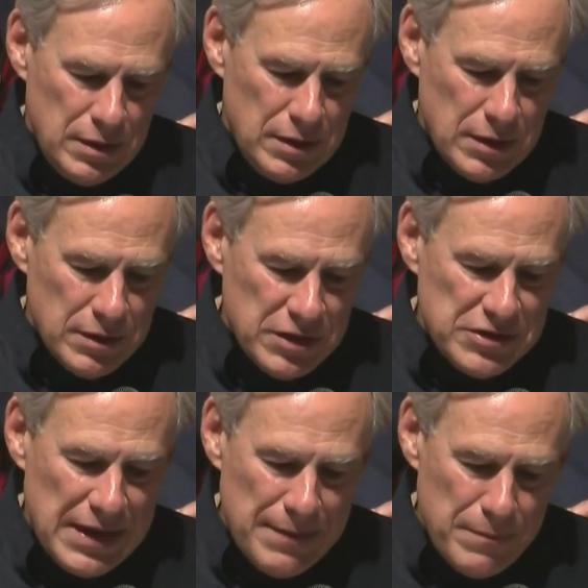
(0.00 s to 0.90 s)
And this
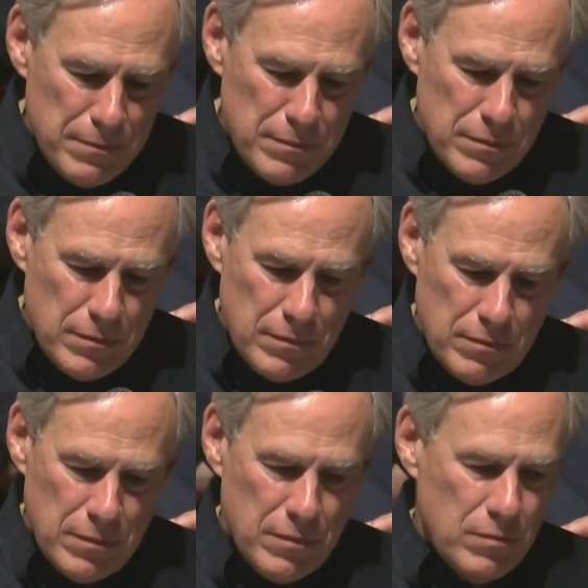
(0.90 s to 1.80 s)
time,
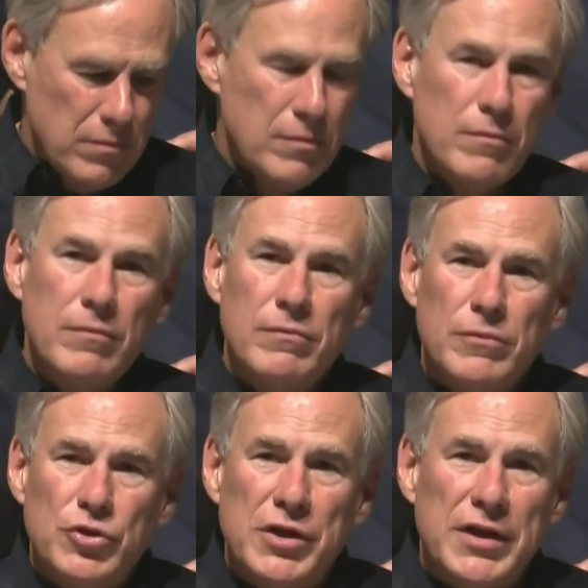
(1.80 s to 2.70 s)

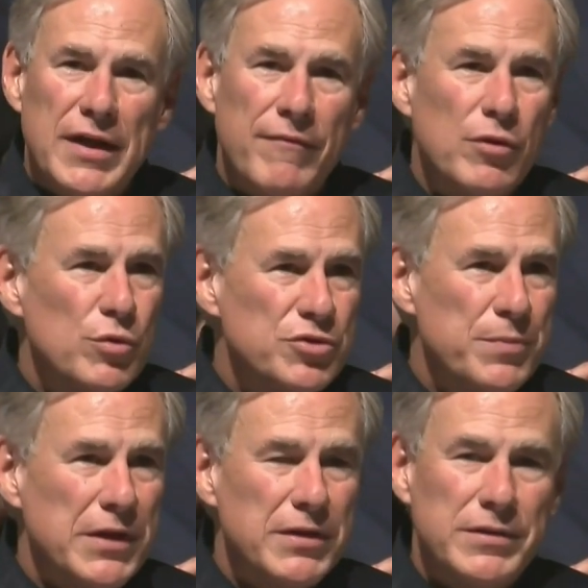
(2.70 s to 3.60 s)
Lieutenant Governor will speak.